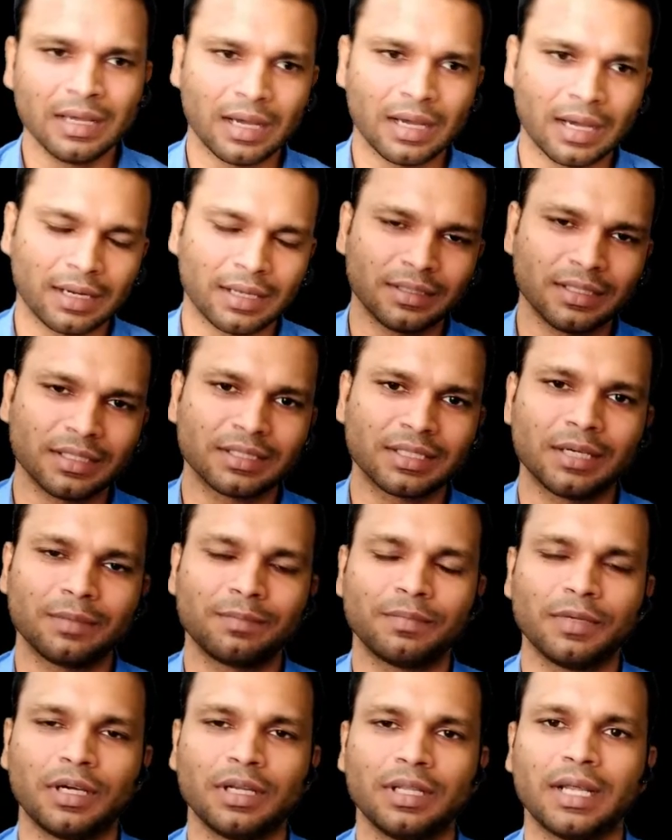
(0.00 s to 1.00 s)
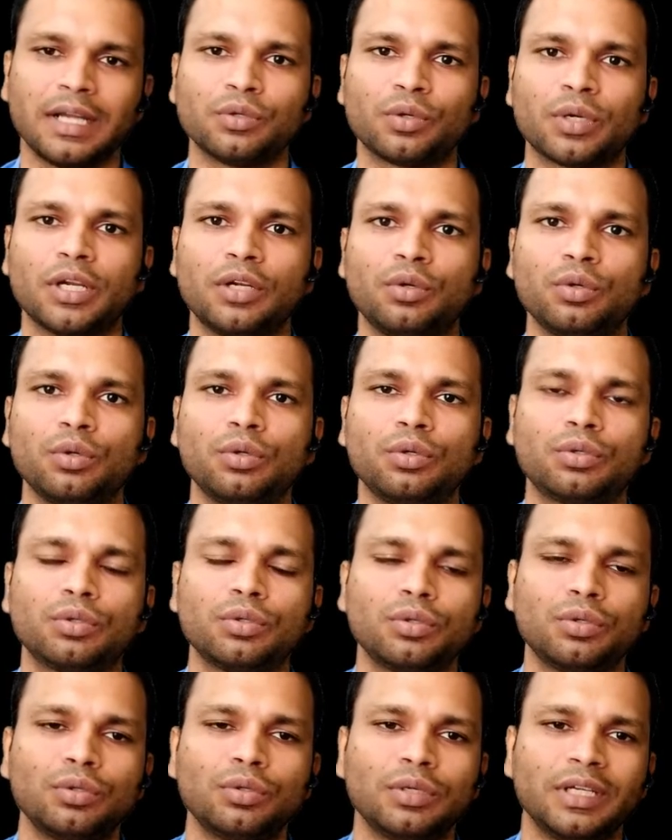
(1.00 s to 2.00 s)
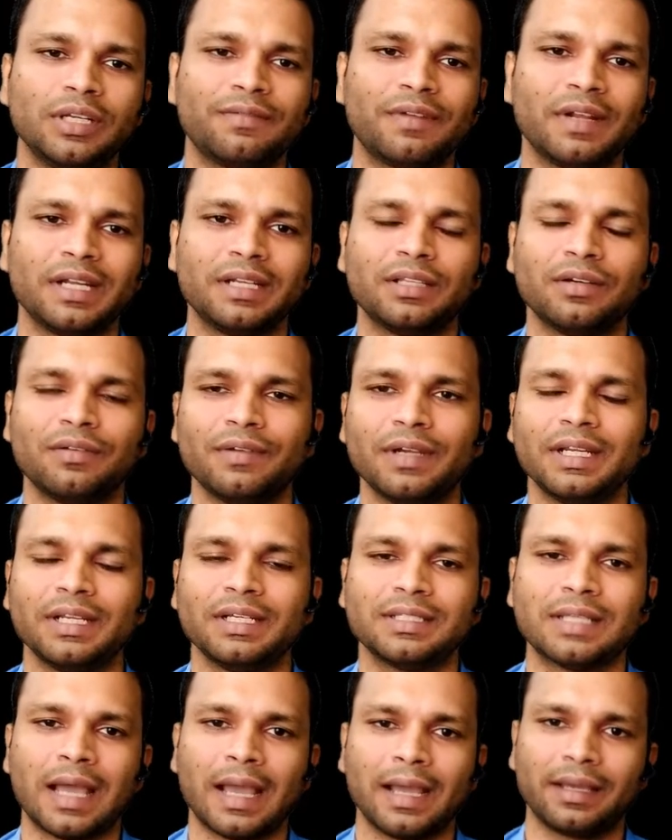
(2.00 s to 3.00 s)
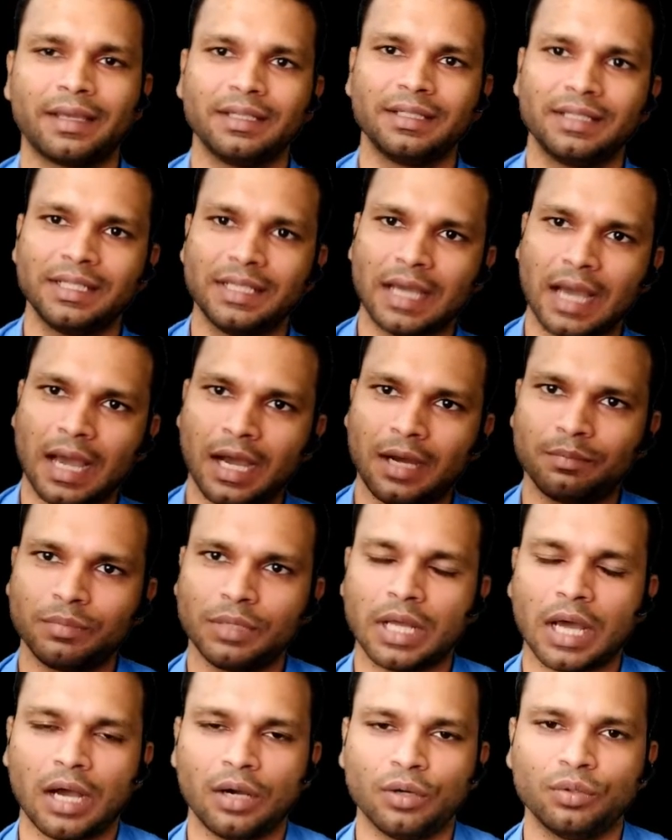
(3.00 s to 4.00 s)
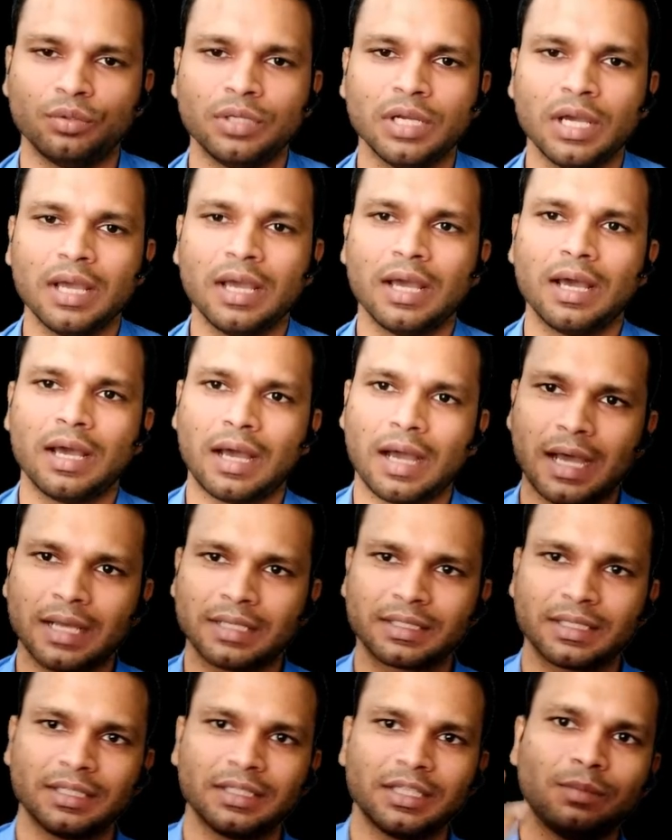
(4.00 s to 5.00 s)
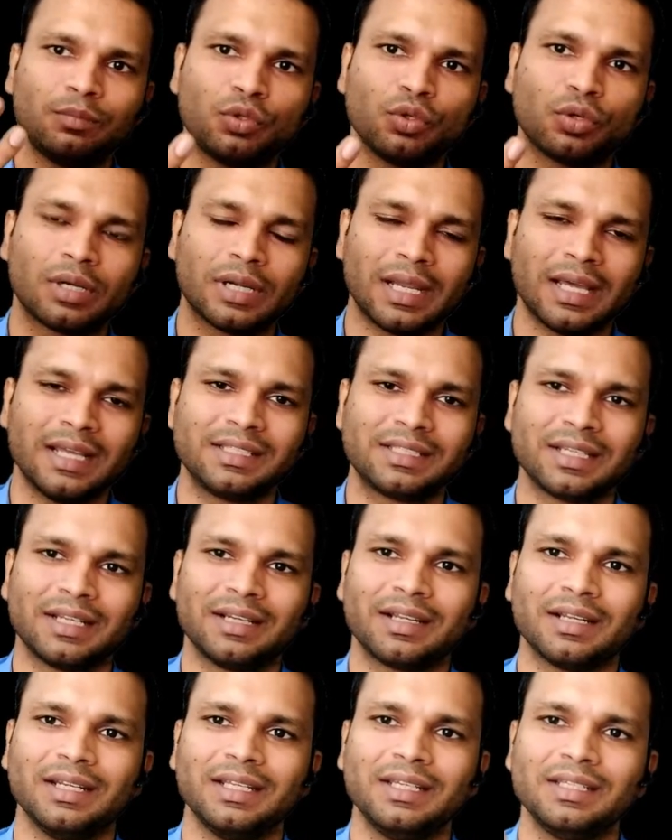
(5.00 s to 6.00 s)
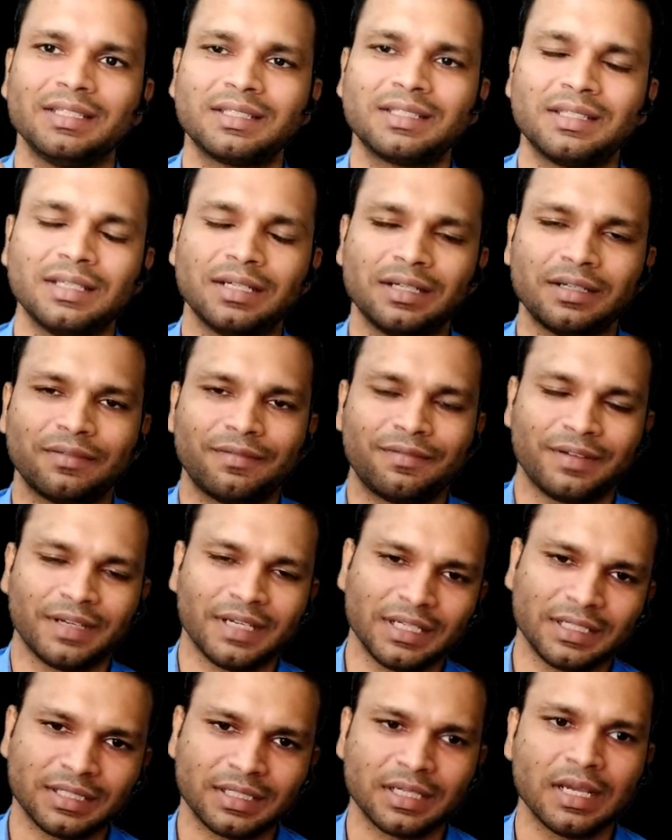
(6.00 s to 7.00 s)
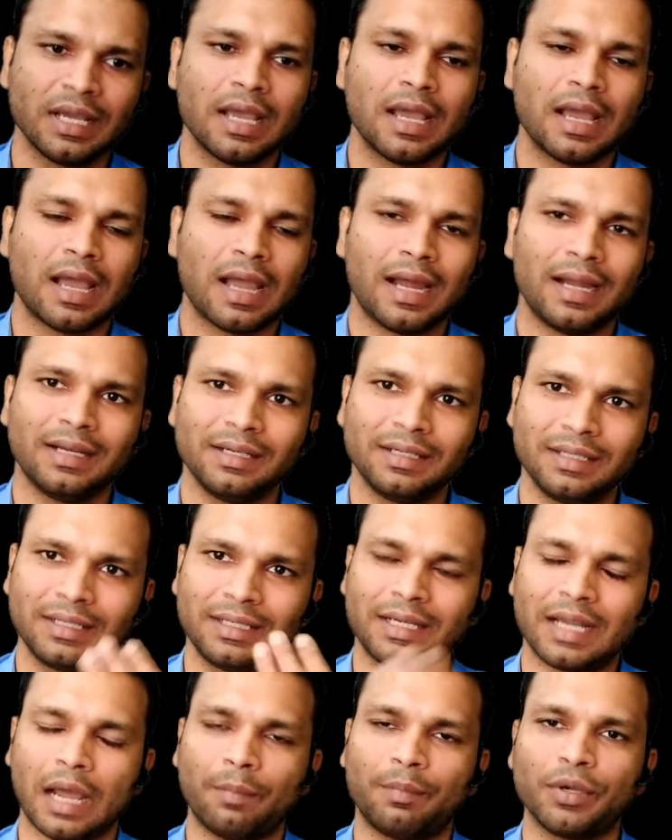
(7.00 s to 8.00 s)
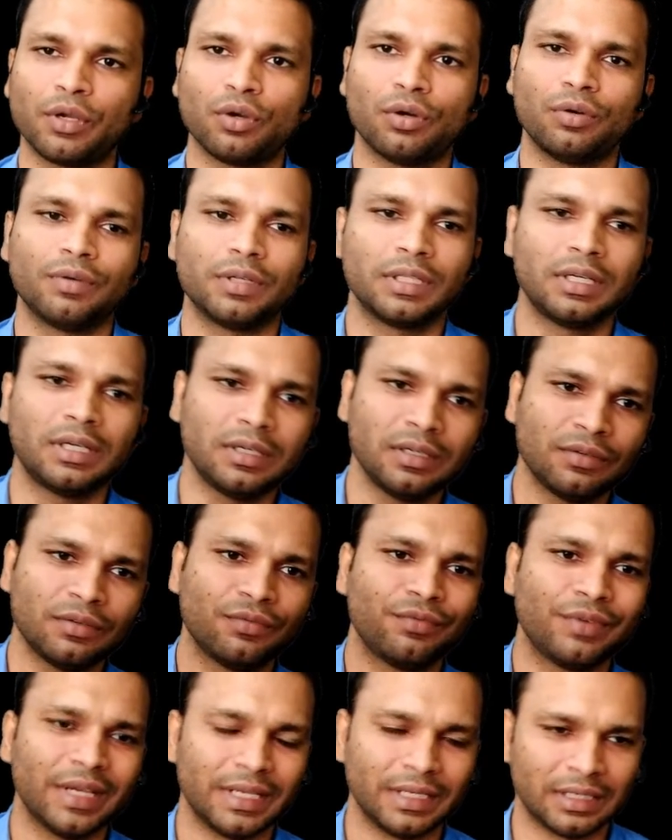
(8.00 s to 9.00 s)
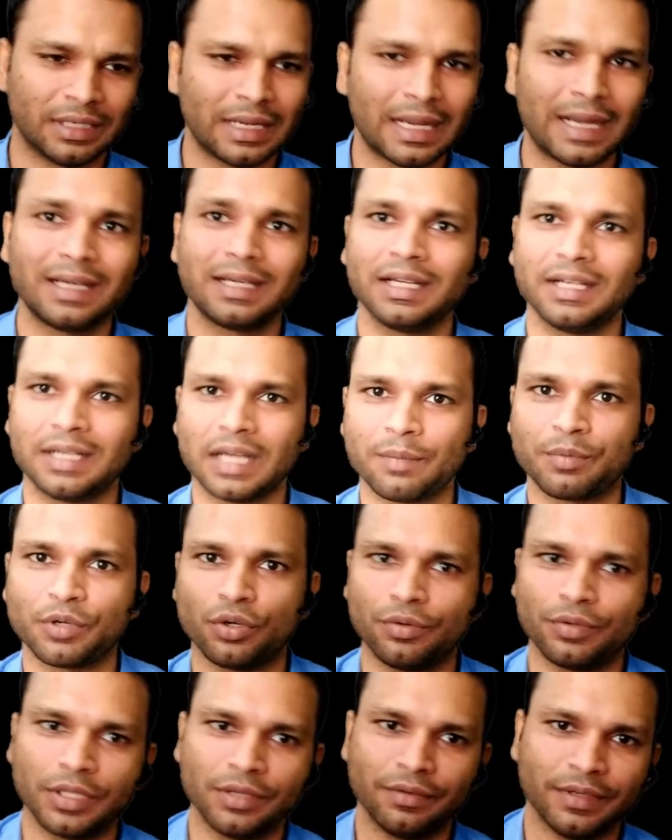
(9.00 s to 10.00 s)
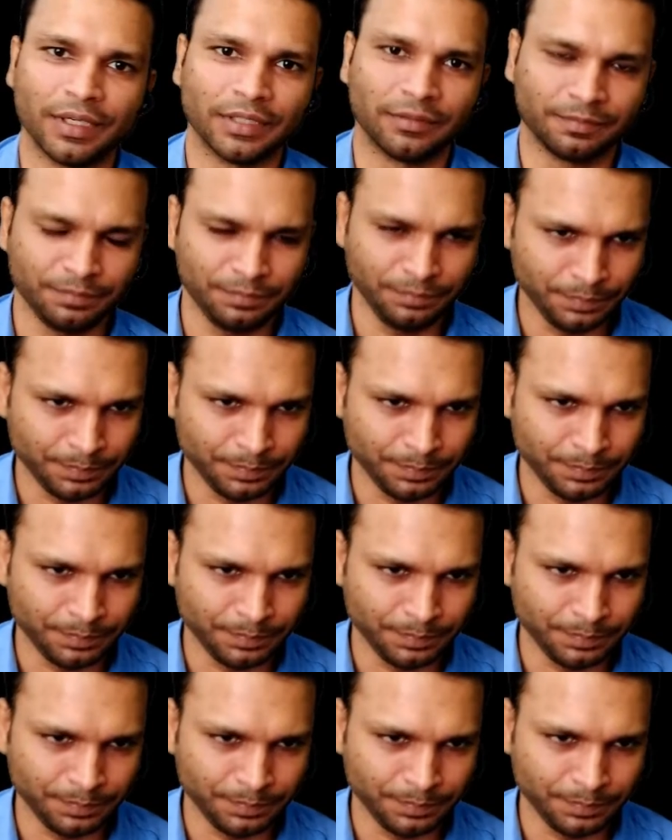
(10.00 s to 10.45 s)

Another step that you can do to inflate the vein is hanging the arm down, asking them to clench and release the fist, and tapping over the vein, lightly tapping over the vein.